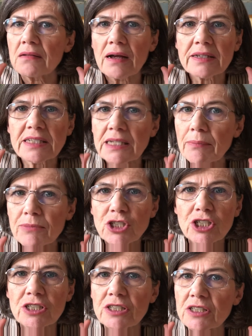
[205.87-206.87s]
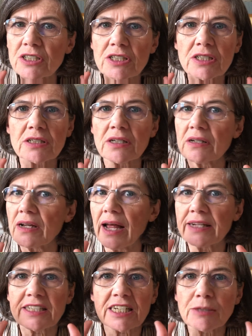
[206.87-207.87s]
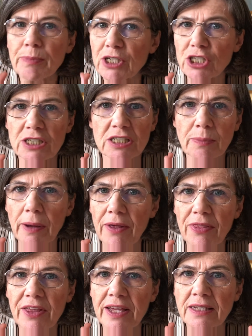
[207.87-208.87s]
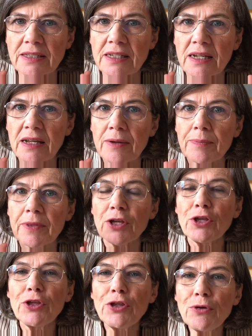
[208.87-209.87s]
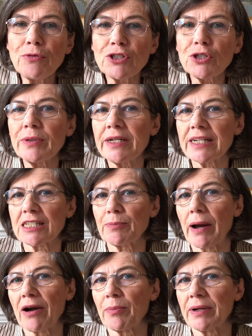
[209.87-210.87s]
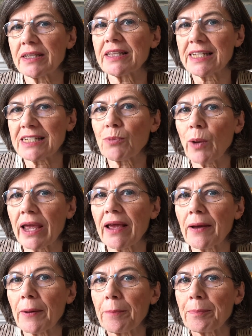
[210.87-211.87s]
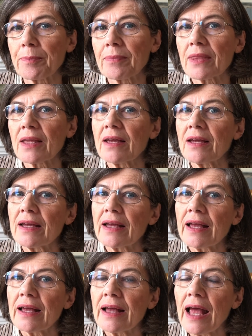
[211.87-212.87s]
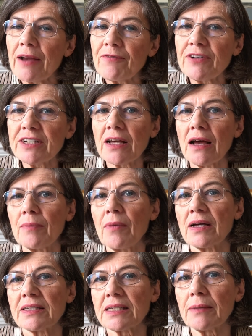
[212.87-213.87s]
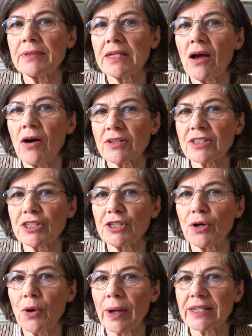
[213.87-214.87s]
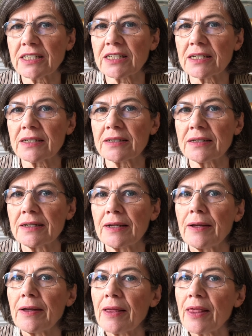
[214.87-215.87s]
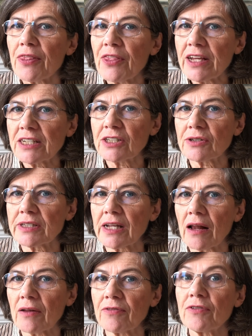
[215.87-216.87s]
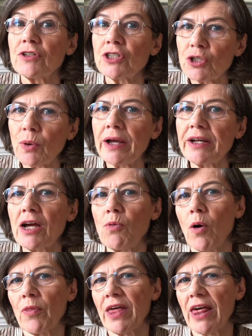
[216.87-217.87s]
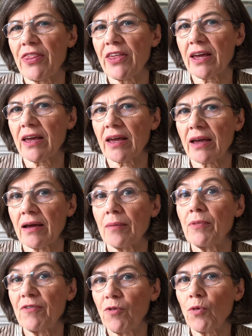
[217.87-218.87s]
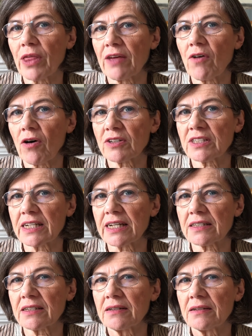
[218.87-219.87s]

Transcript: assumptions and suspicions about things. You do an experiment this week. Every time somebody asks you a question, think to yourself, do I know what they're thinking before they've asked it?